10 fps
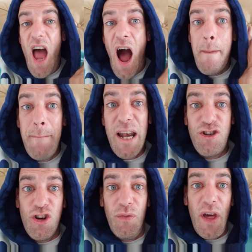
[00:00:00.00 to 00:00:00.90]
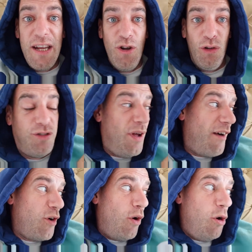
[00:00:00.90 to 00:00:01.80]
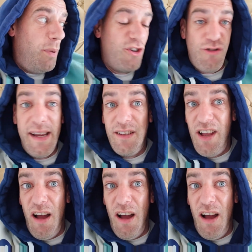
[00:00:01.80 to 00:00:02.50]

I mentioned that I've got a couple of tricks that